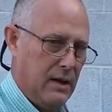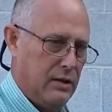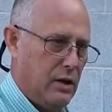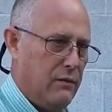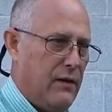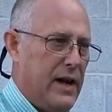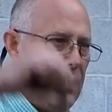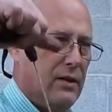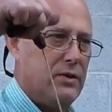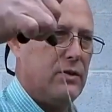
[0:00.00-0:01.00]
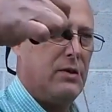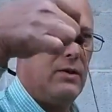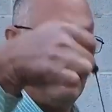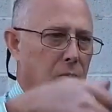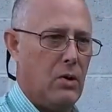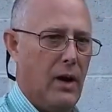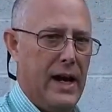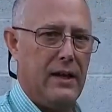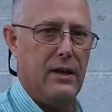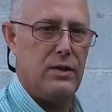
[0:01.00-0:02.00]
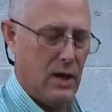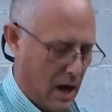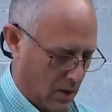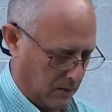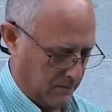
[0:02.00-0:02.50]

2 fingers, break this off,